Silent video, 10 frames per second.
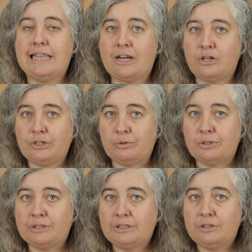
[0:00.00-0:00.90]
then on
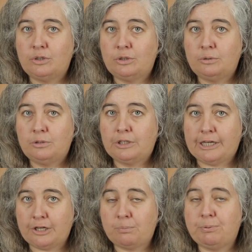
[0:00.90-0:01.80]
your
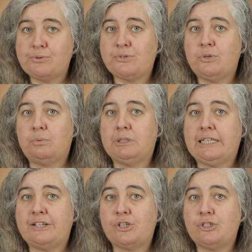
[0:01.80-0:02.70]
interpersonal
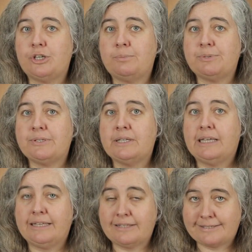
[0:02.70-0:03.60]
relationships
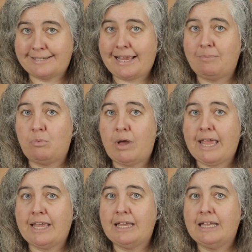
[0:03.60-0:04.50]
in the same
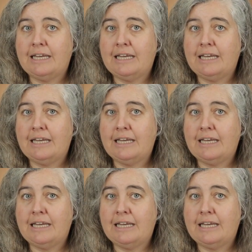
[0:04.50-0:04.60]
way,